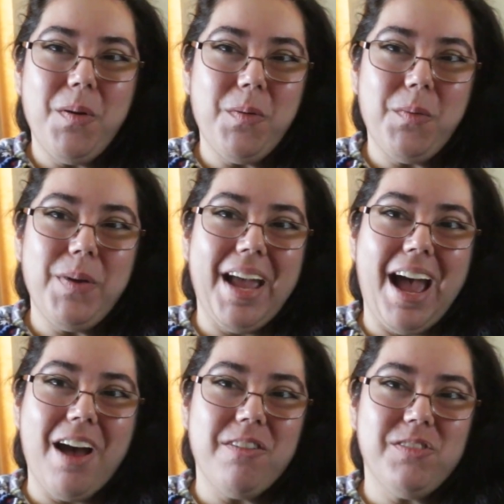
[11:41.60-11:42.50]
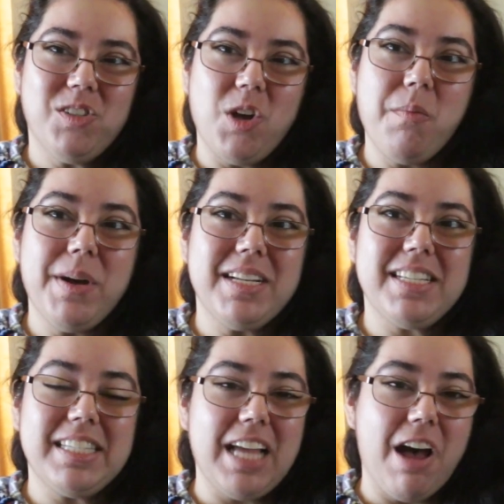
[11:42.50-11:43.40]
we have so much
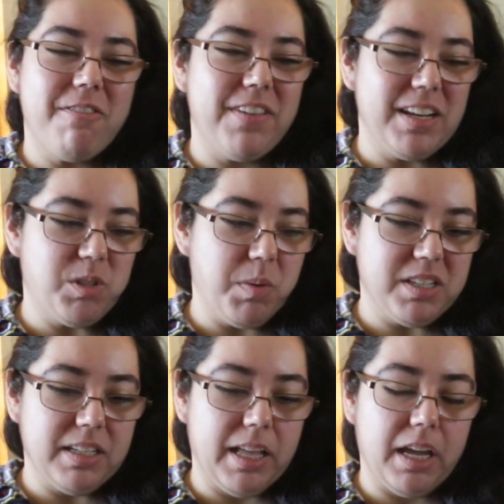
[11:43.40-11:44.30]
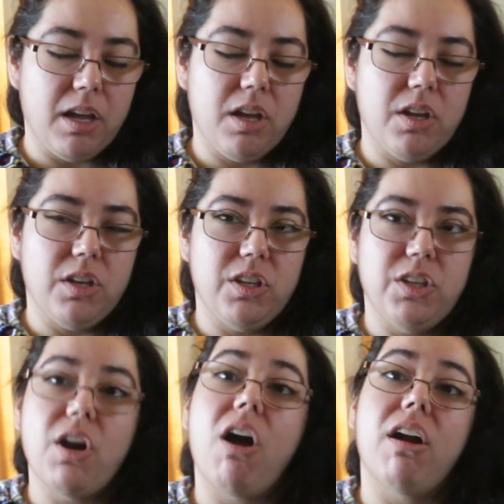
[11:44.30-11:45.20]
stuff, and especially like
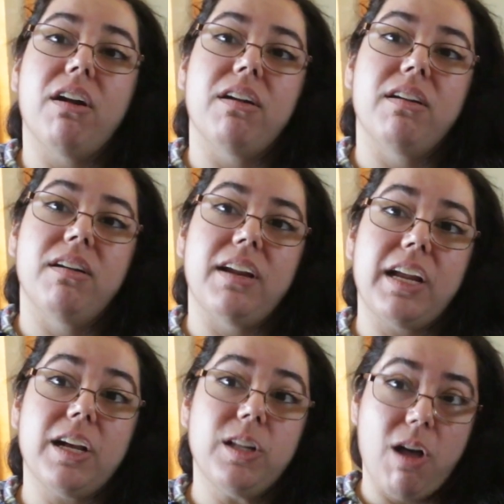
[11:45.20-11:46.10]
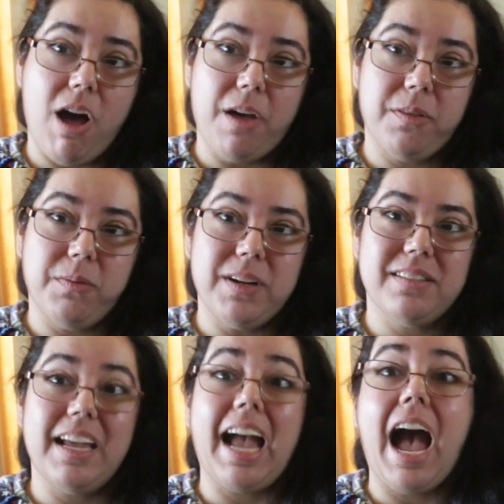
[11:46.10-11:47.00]
yarn and cloth, where it's
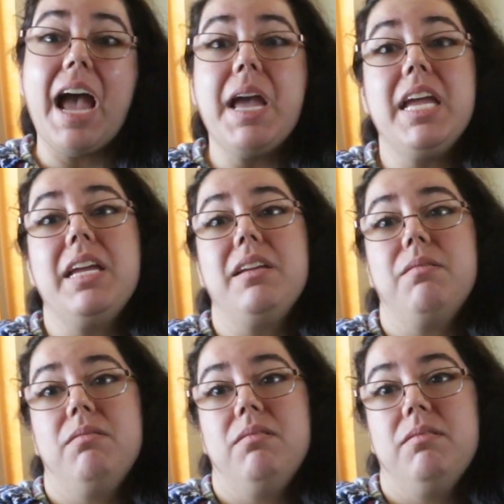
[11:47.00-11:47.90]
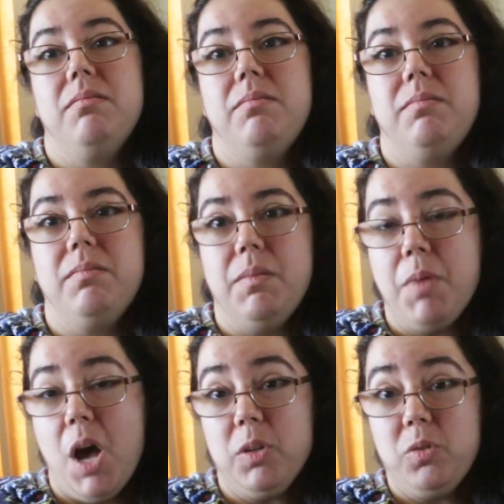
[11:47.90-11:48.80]
like, I'm
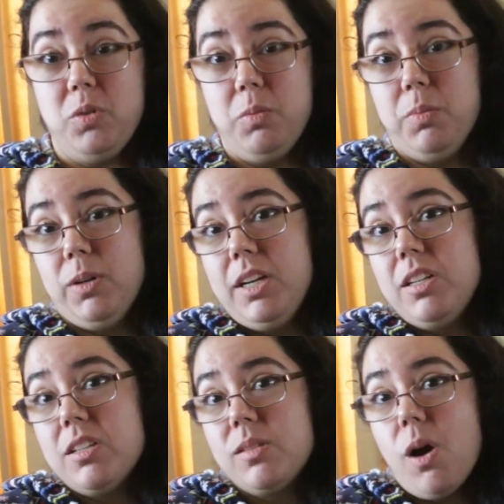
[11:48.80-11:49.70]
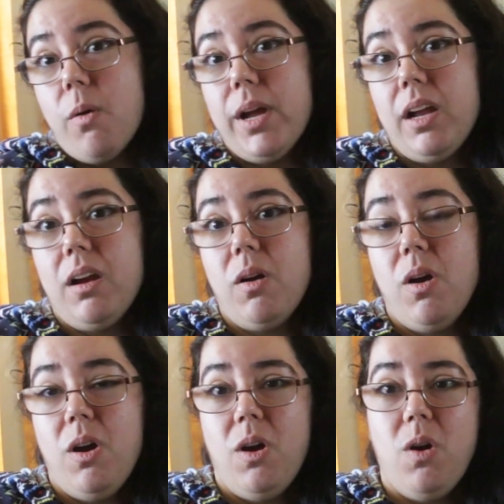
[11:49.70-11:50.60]
not super into sewing
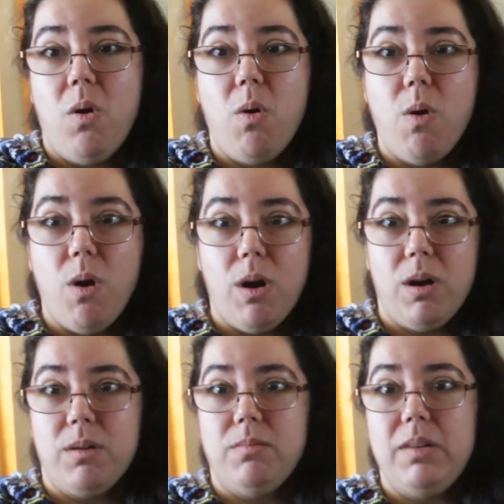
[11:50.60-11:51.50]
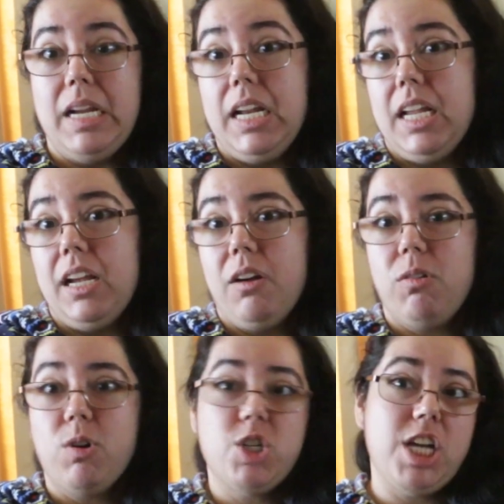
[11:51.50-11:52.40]
or knitting,
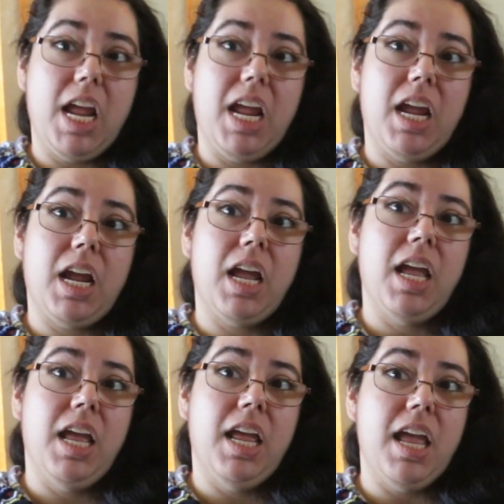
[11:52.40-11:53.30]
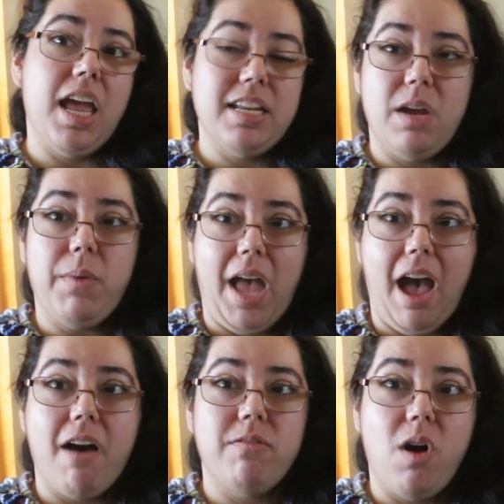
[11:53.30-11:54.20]
crocheting, and yet we
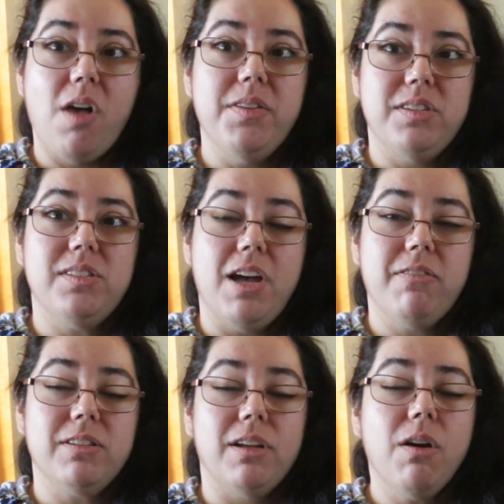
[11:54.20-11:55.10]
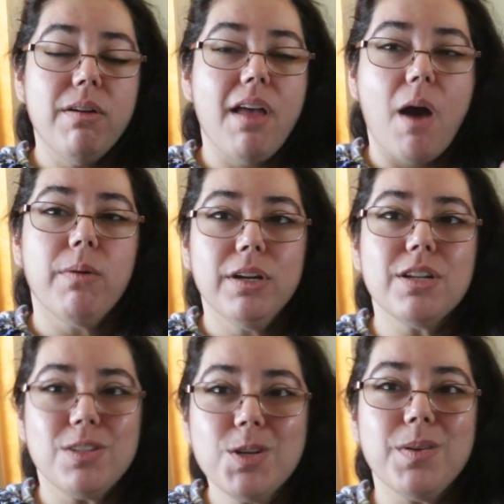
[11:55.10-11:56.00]
have all this stuff because like, oh yeah, we're gonna
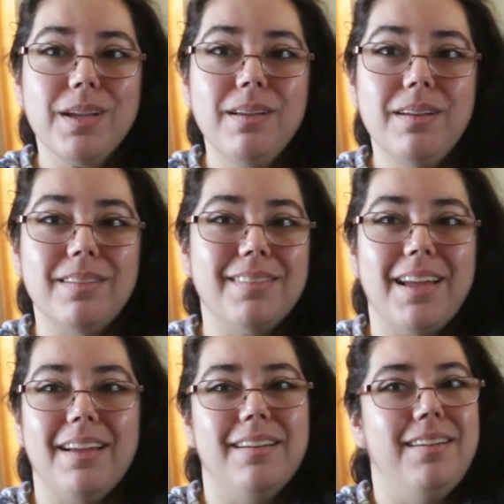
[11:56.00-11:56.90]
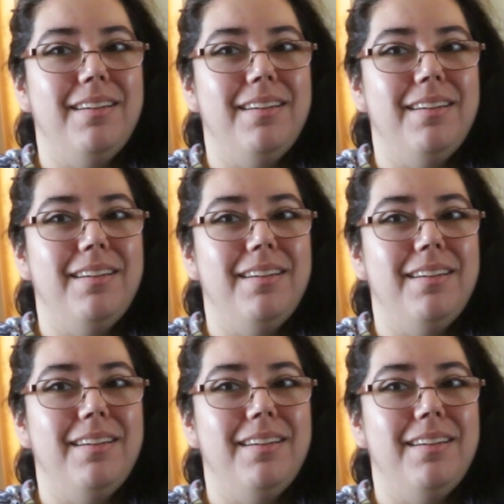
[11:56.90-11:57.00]
do it. It's like,